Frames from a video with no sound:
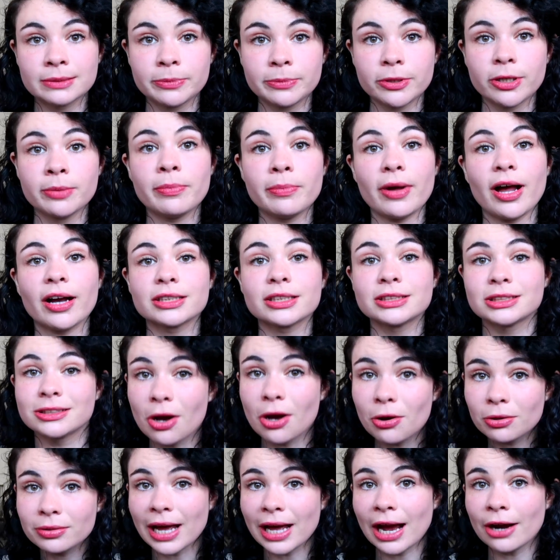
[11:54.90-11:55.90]
boombox
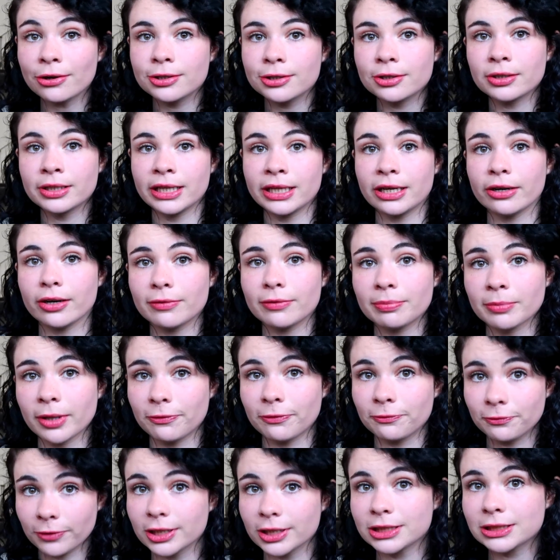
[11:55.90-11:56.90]
so loud you can hear it from the
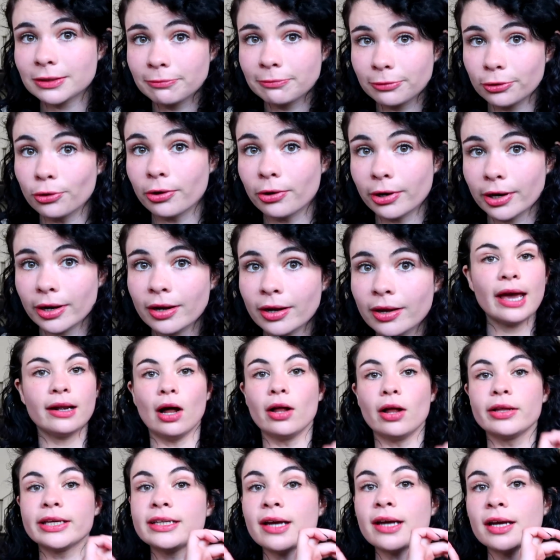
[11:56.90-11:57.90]
first floor. And
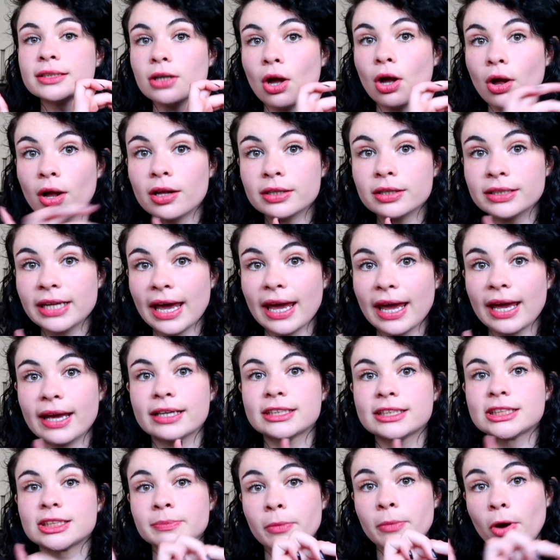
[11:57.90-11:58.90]
all he does all day
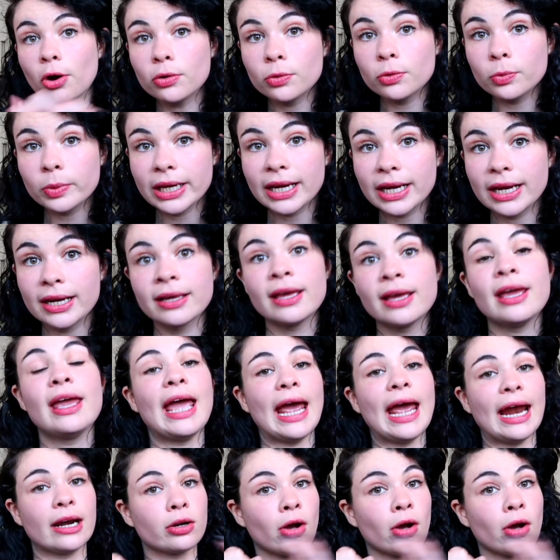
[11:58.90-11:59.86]
is smoke weed and